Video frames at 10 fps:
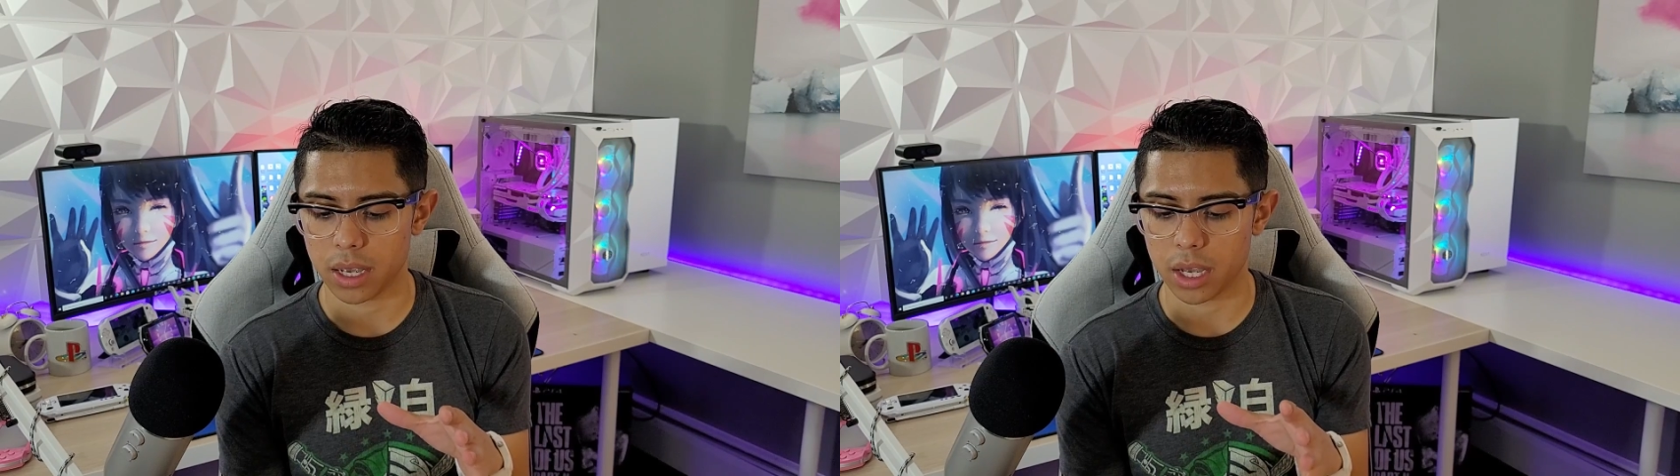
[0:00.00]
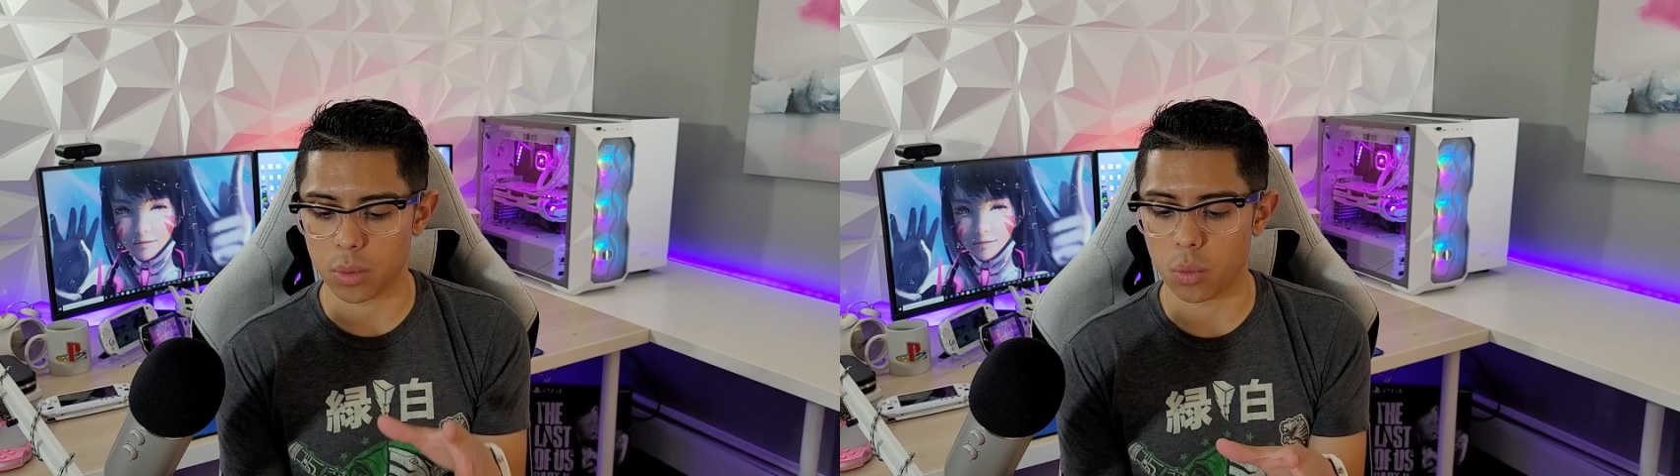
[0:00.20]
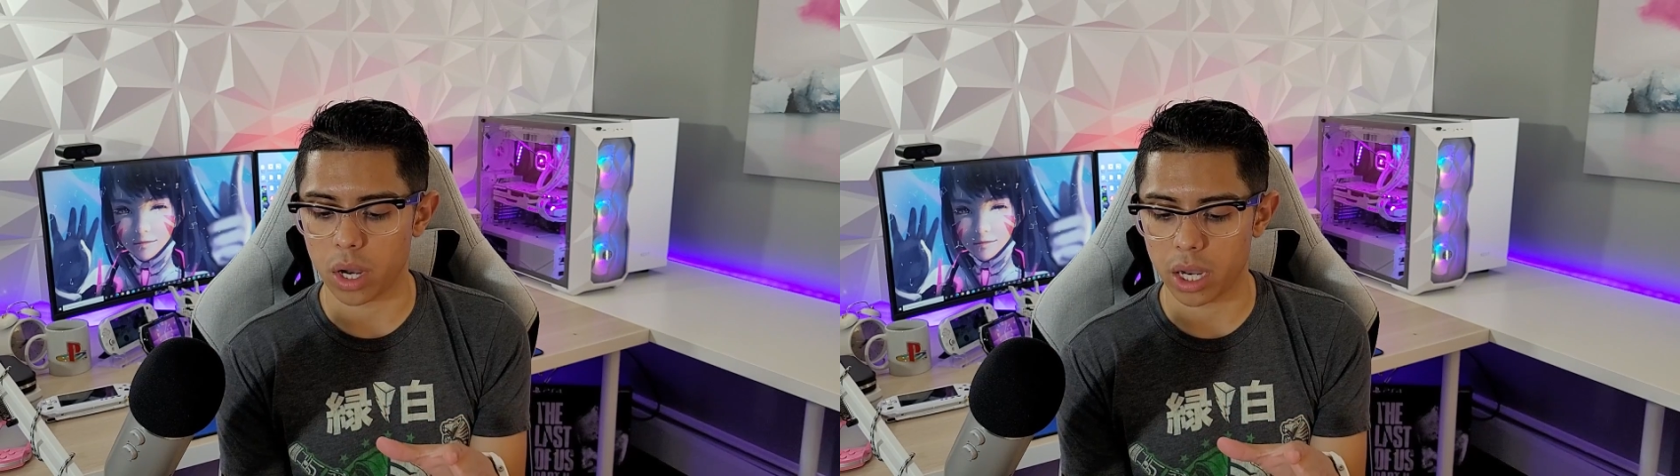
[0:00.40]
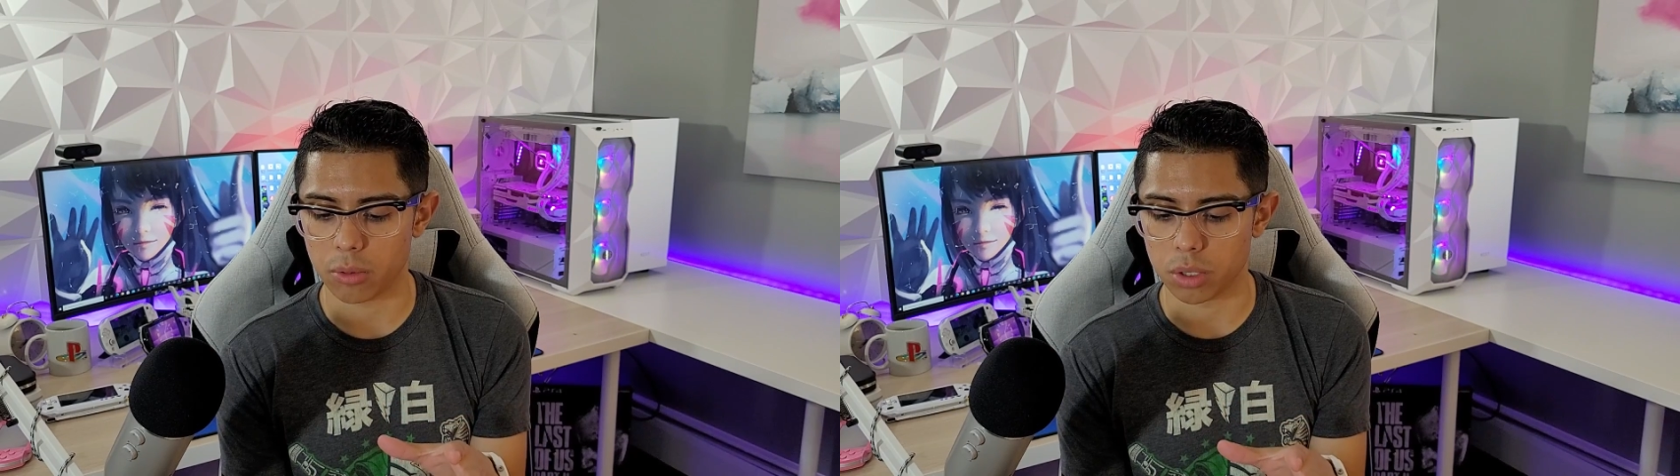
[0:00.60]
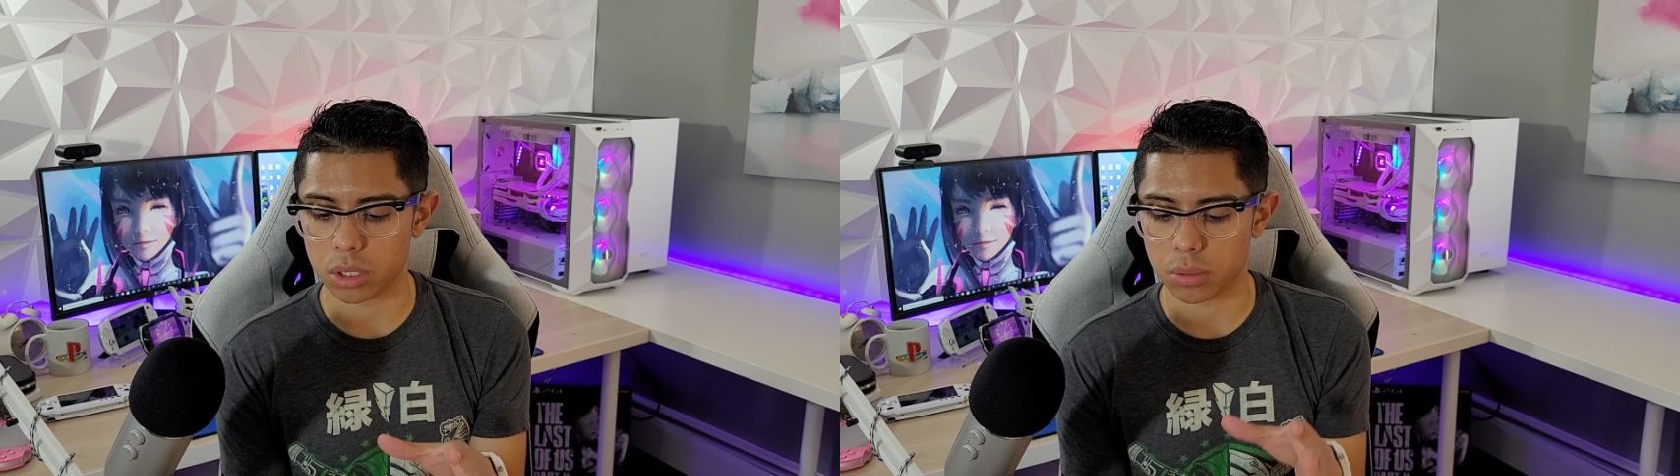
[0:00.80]
and why
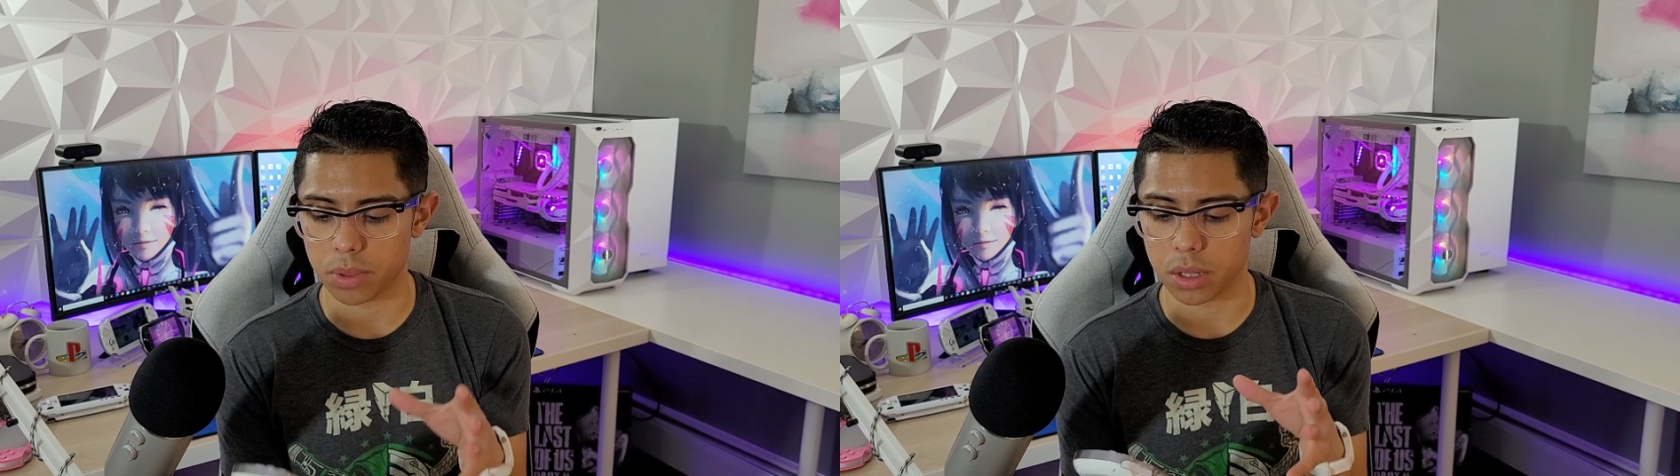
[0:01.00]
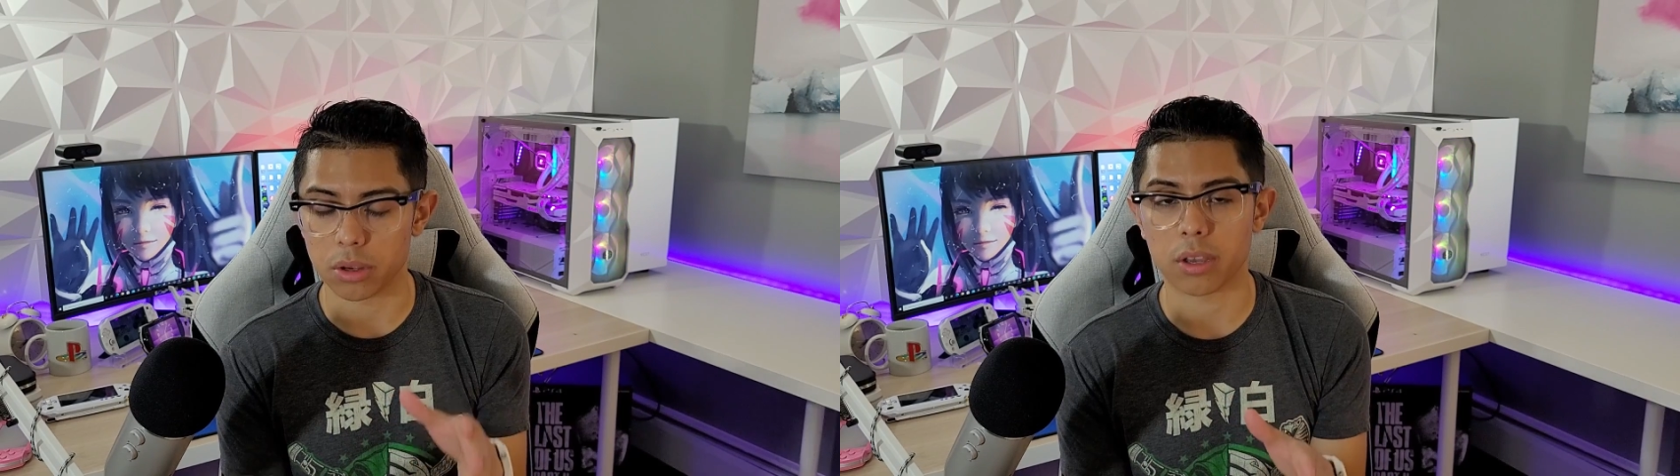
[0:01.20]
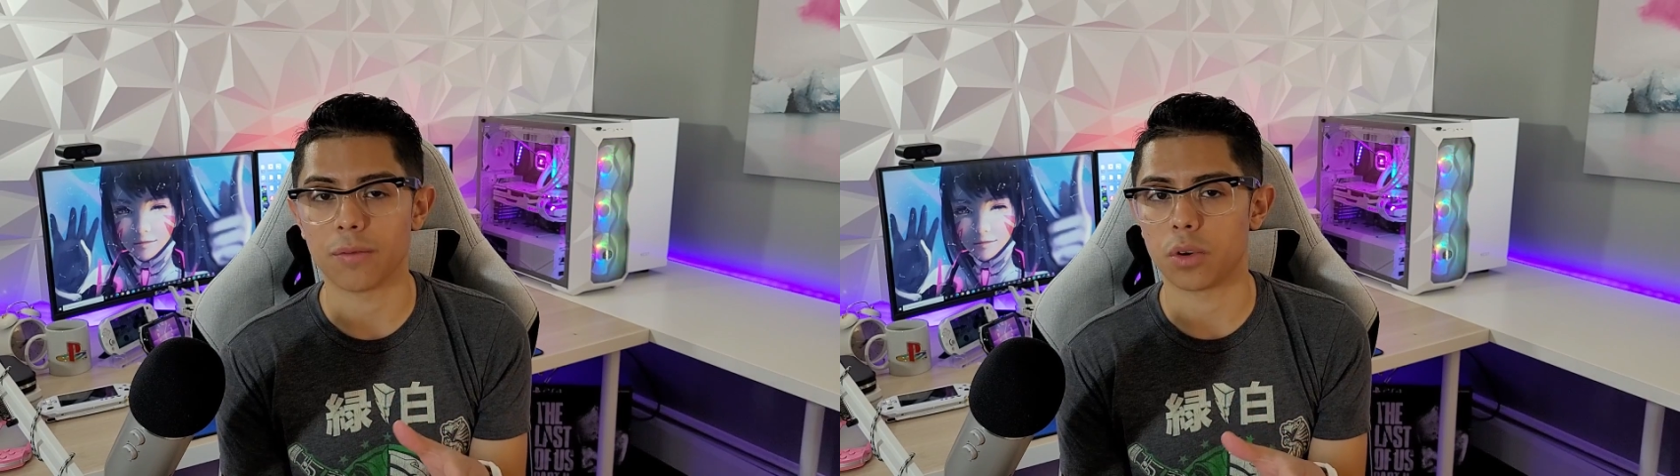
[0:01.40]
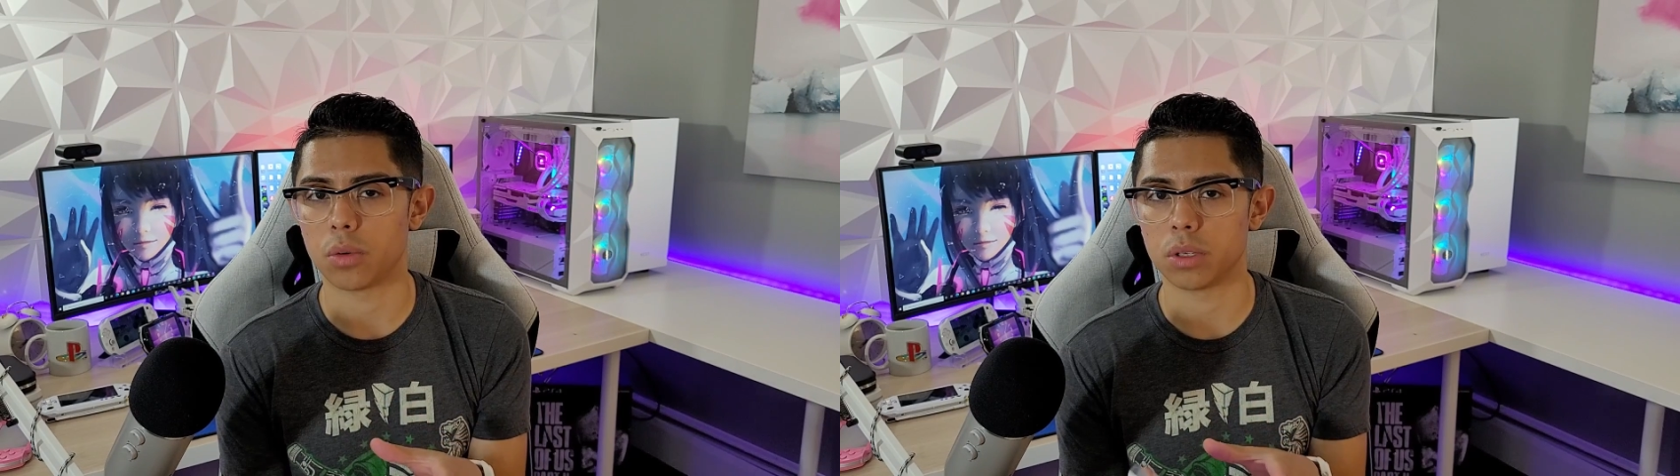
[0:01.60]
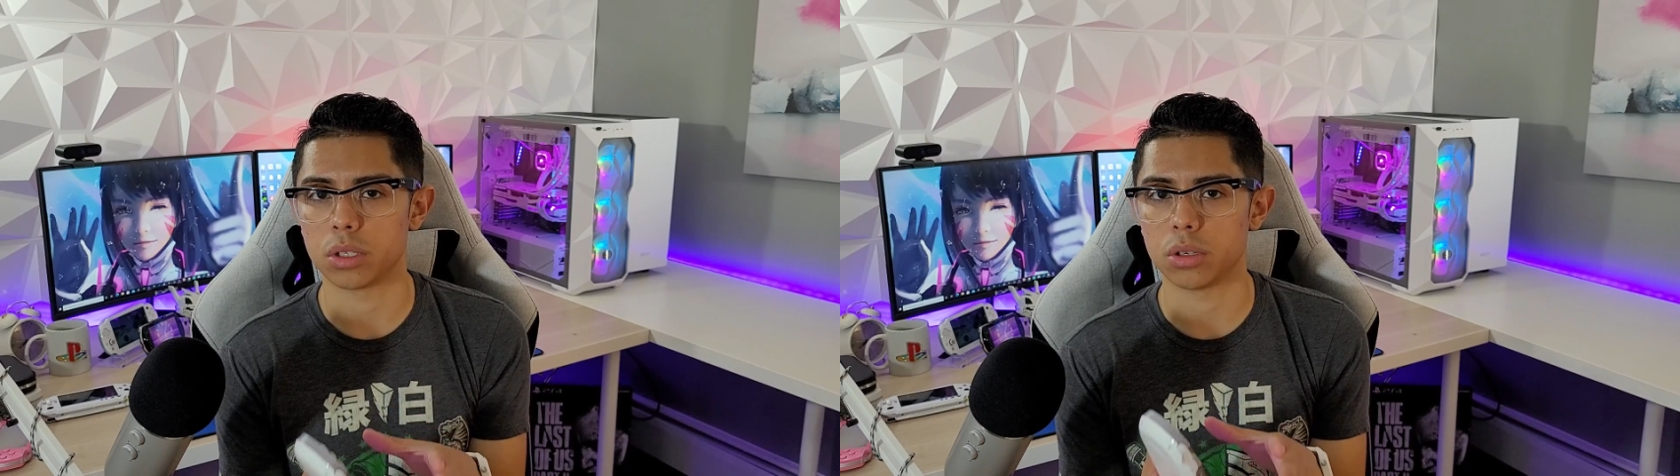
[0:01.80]
we should be looking forward